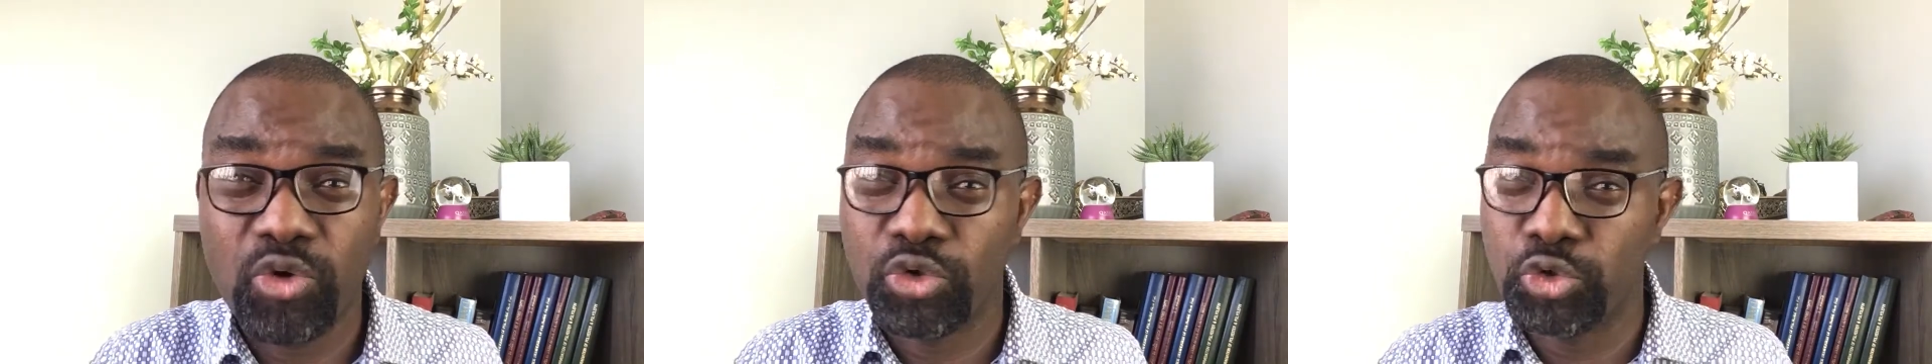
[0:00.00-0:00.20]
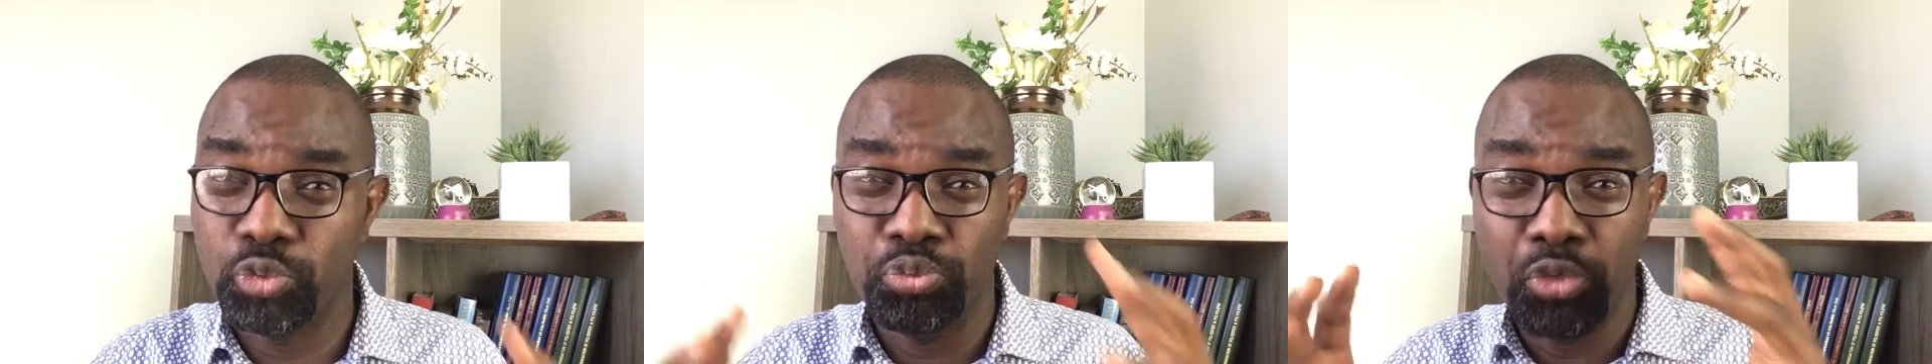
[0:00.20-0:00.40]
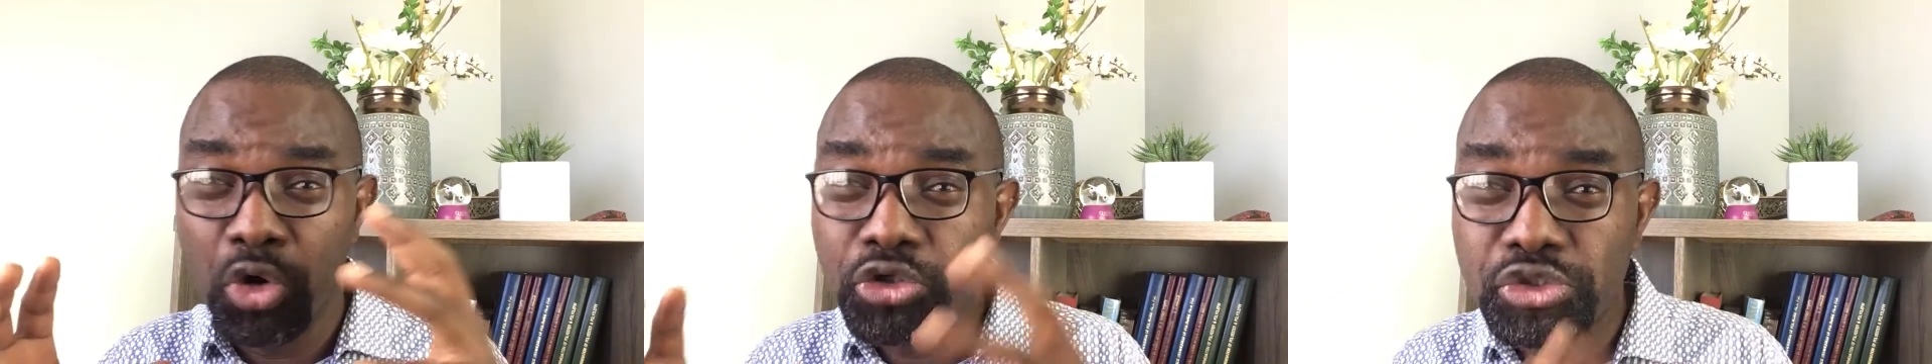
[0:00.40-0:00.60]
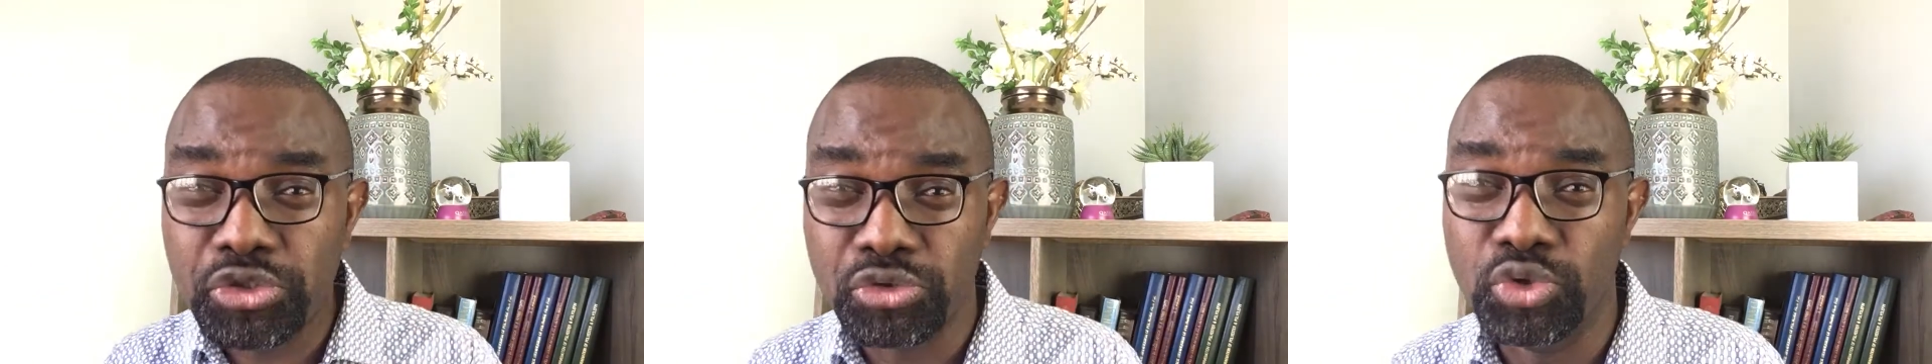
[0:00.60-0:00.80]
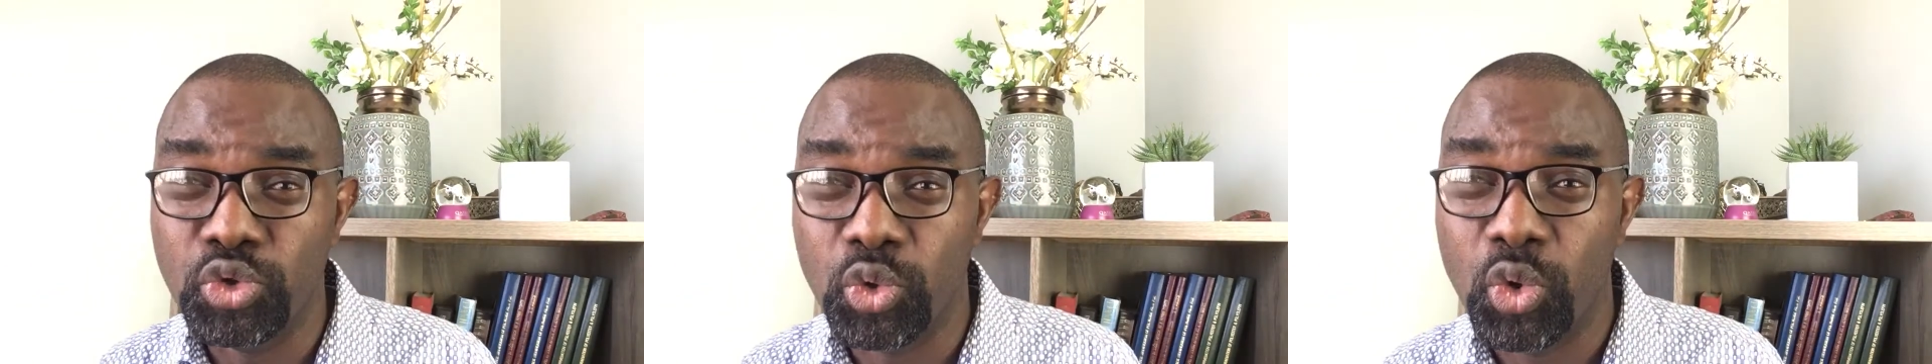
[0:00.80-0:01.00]
You must
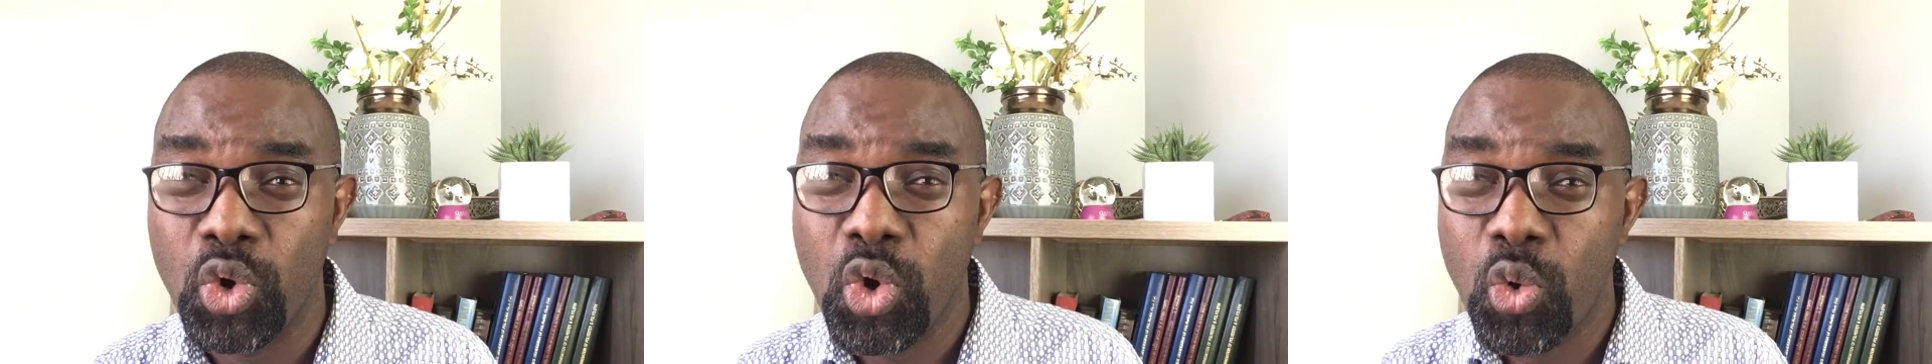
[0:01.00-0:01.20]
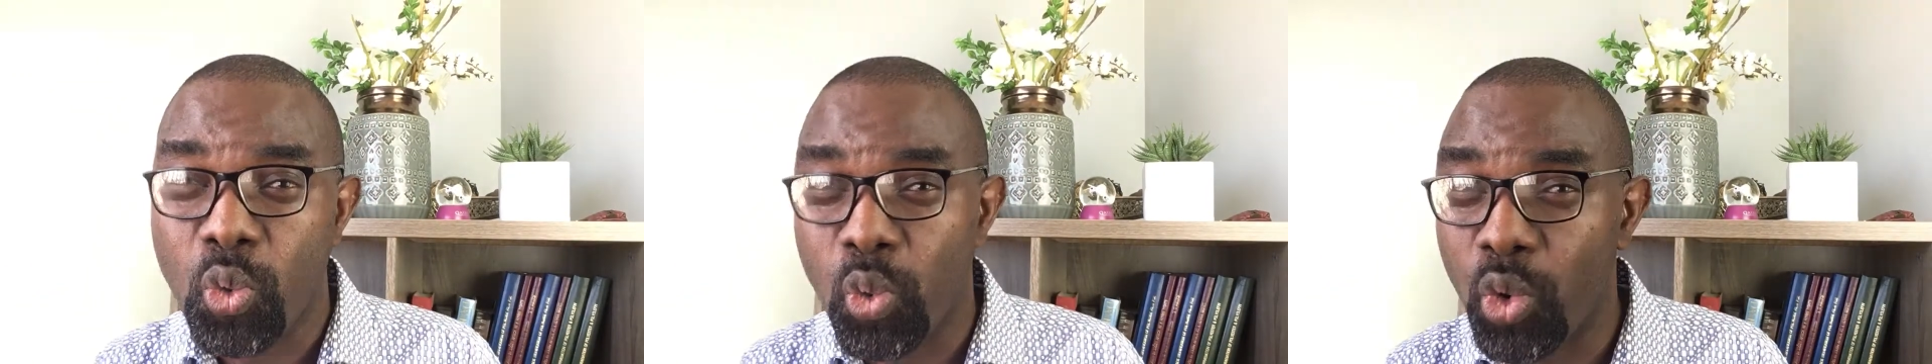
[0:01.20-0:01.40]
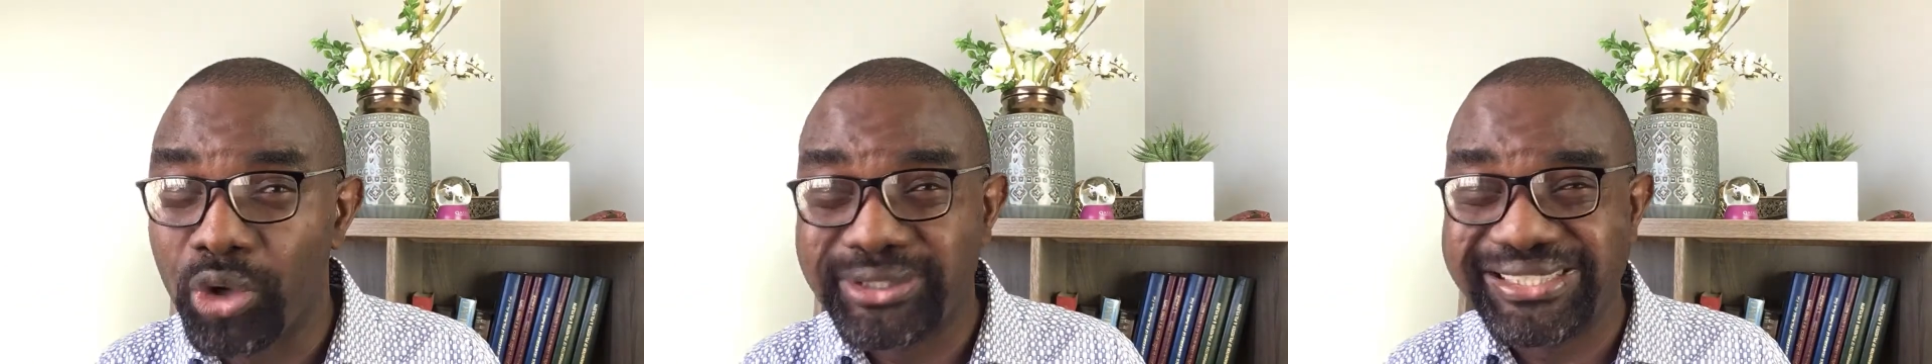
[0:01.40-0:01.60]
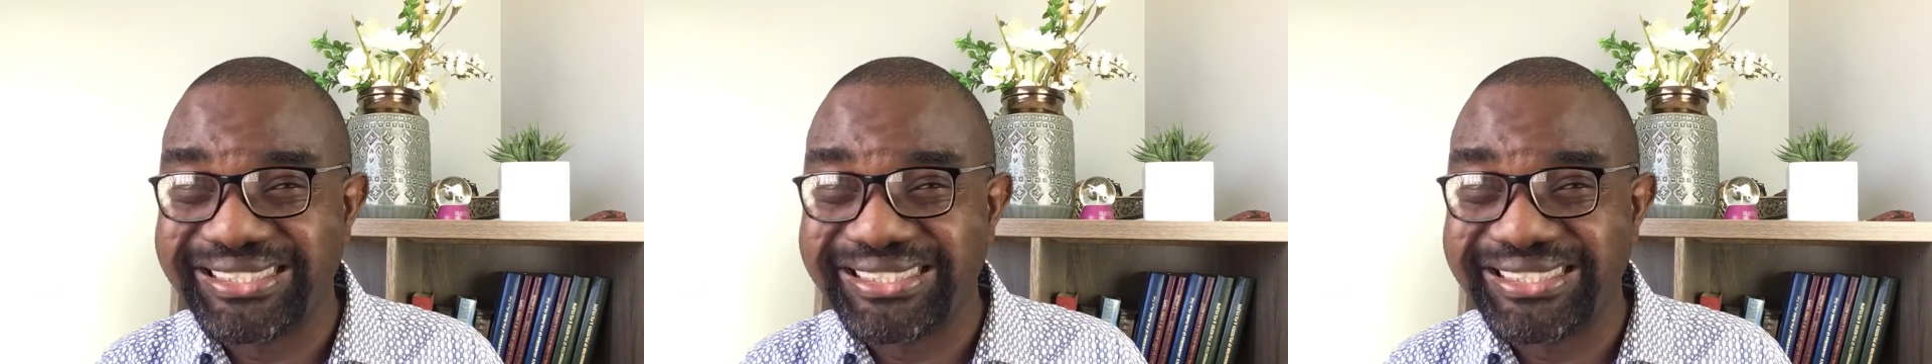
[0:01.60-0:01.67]
know what